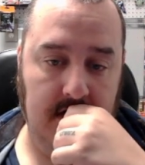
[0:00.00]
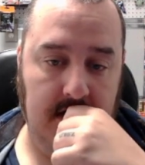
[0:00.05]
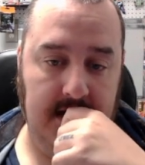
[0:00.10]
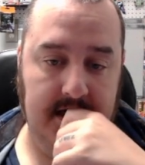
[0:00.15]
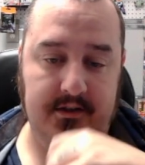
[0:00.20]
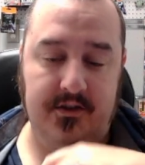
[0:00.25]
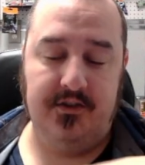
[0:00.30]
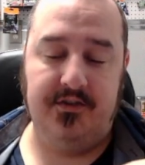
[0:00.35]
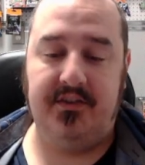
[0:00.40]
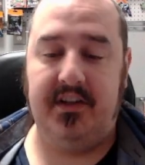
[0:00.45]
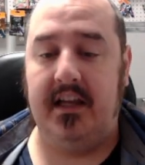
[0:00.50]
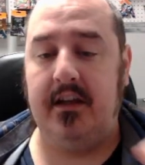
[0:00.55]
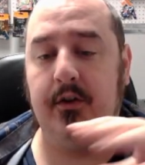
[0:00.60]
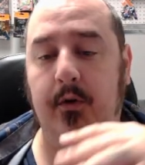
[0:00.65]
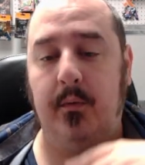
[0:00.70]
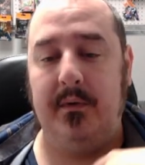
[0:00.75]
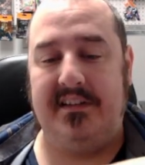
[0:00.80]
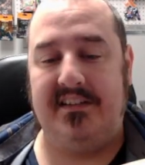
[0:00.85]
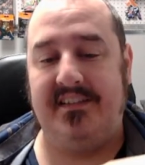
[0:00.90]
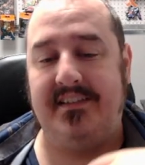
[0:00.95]
I understand
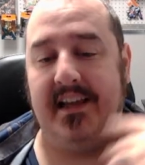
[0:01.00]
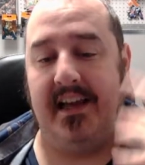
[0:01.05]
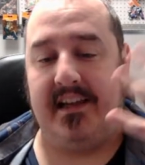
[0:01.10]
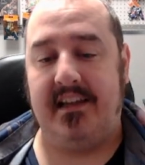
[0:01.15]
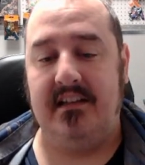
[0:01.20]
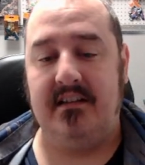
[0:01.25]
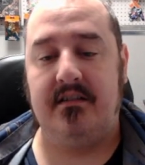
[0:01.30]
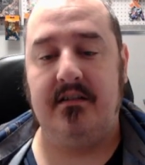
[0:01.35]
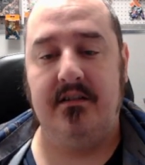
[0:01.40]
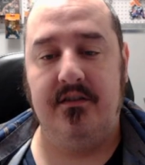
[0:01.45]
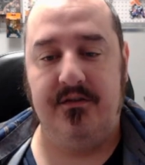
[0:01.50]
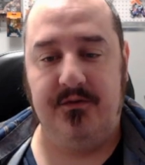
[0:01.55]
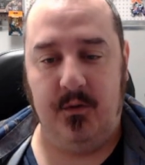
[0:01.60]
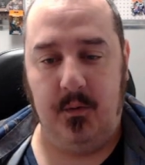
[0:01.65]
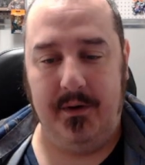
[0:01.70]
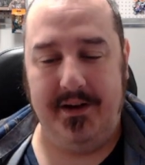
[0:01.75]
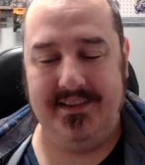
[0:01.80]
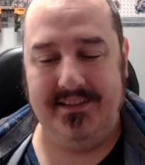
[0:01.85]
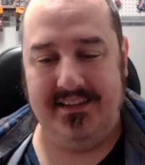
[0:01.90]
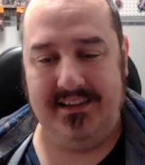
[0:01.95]
going second to
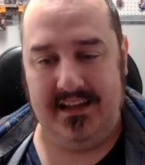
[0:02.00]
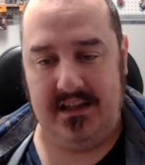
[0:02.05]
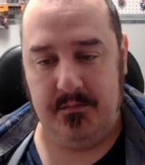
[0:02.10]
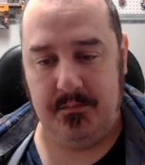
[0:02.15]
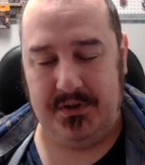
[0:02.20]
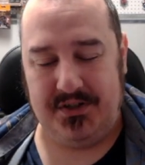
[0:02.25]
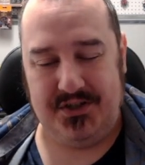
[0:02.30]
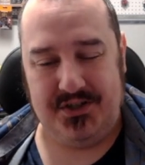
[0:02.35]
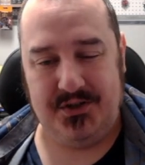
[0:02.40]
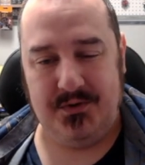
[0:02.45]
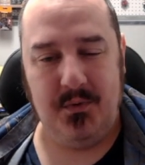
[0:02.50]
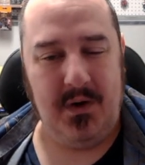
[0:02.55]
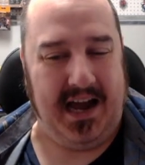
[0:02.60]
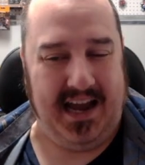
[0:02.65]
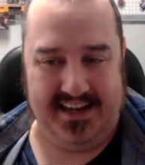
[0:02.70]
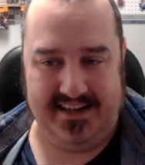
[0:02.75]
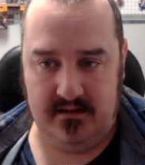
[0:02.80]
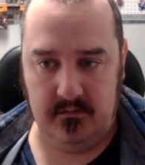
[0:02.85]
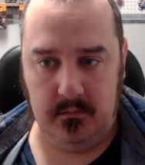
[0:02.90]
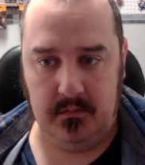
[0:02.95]
avoid the Badoo
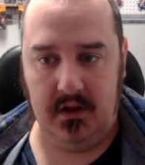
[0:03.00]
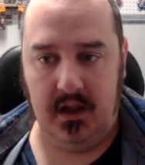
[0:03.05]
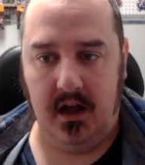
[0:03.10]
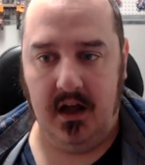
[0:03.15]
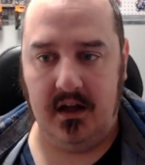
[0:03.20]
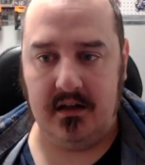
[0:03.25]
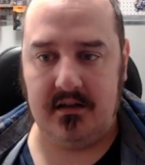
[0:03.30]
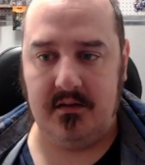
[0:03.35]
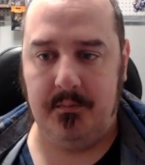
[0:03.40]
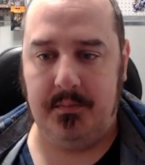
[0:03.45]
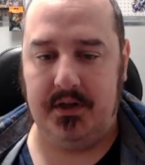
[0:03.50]
item lock,